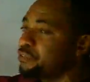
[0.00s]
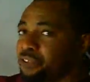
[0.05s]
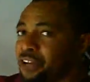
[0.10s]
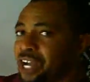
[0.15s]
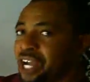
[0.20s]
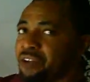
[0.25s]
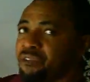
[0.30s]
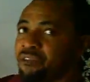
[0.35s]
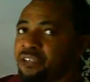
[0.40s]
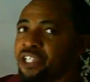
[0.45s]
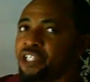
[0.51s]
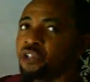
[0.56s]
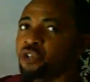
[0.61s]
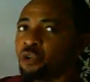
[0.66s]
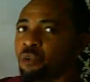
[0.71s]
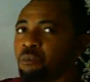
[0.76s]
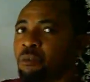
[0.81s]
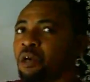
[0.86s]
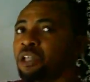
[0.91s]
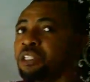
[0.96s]
5 need
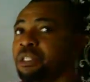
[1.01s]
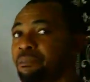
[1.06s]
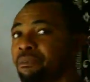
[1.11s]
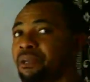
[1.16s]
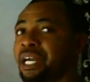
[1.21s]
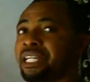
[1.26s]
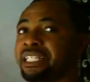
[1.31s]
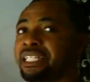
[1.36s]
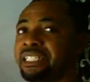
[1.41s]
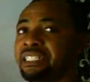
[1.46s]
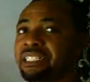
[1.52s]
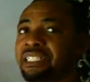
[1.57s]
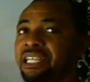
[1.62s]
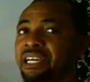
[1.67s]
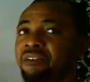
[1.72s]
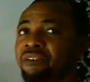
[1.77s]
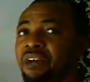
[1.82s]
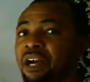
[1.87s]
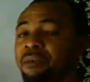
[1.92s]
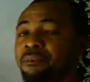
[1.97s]
to multiply
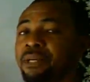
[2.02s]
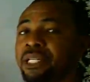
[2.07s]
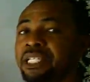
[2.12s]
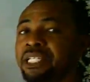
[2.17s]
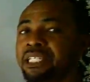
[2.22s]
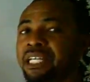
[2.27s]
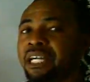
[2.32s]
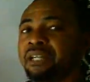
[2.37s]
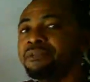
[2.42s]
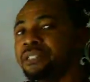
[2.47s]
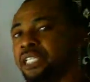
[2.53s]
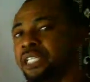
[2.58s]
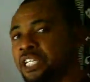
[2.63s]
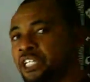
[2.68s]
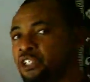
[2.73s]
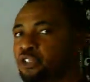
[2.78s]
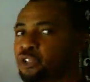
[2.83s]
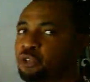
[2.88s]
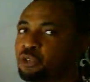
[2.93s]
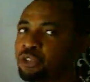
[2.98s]
itself how many times?
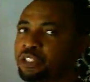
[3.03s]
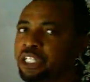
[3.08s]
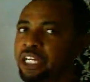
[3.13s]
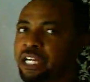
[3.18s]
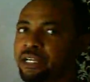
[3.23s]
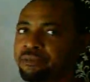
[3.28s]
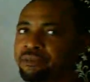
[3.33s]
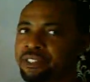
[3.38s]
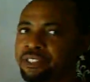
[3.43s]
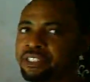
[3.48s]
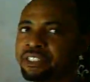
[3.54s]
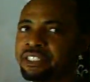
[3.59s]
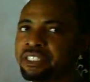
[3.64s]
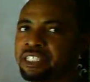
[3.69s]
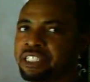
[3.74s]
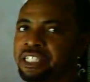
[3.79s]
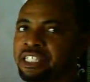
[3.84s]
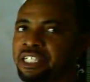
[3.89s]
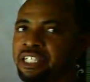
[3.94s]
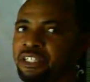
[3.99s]
2 times.
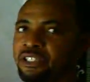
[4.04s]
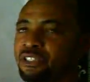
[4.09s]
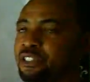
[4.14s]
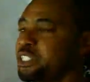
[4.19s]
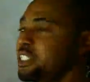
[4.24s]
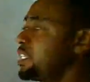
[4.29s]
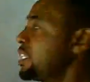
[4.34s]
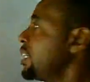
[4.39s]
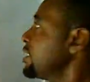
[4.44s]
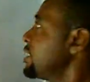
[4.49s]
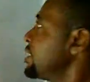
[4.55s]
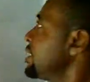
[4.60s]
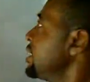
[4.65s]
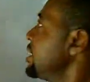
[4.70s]
You see that?